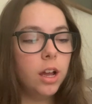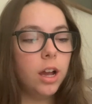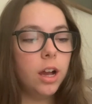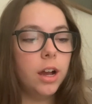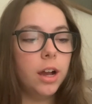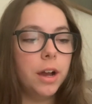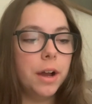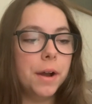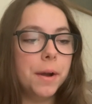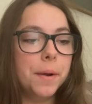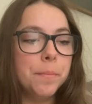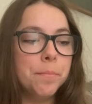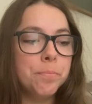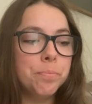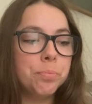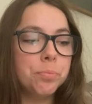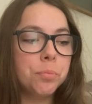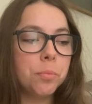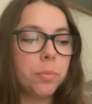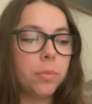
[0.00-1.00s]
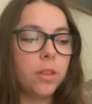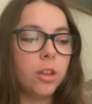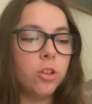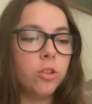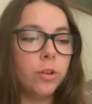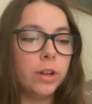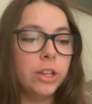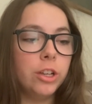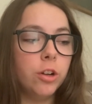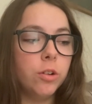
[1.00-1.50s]

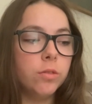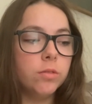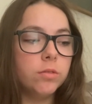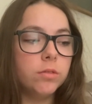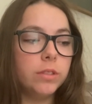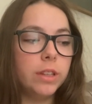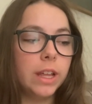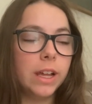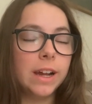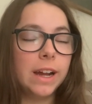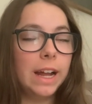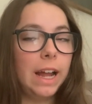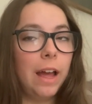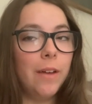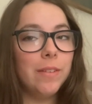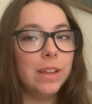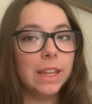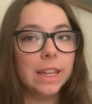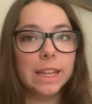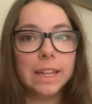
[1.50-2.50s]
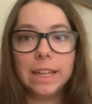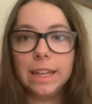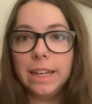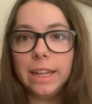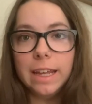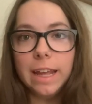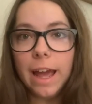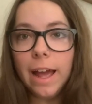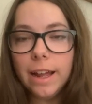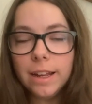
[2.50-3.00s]
So I don't think I have it
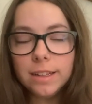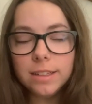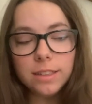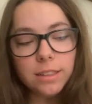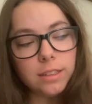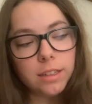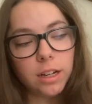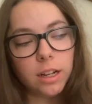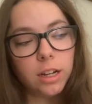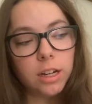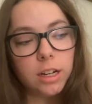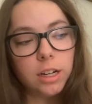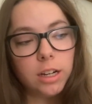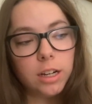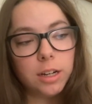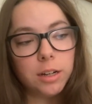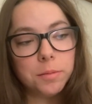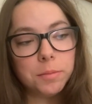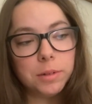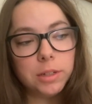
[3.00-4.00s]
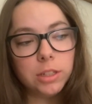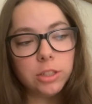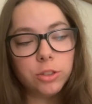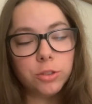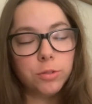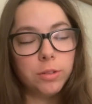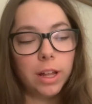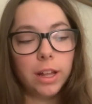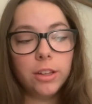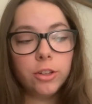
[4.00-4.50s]
yet. So
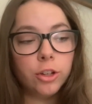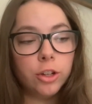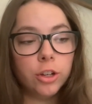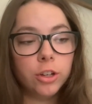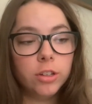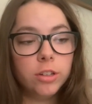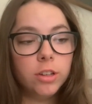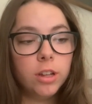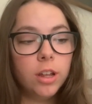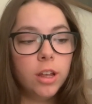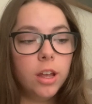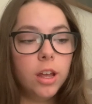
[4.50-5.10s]
that's good.